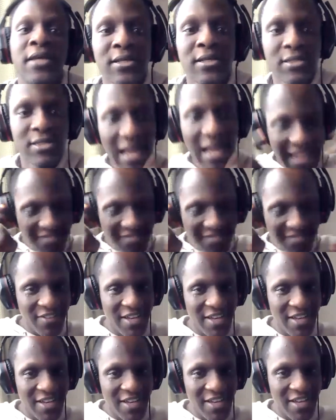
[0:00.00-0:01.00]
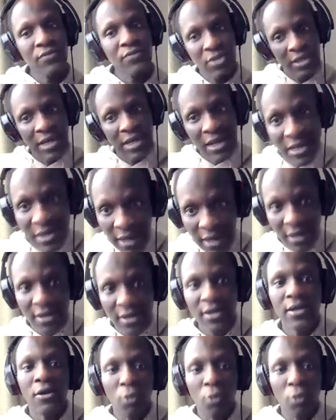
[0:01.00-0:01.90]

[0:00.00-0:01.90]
start investing in yourself to get there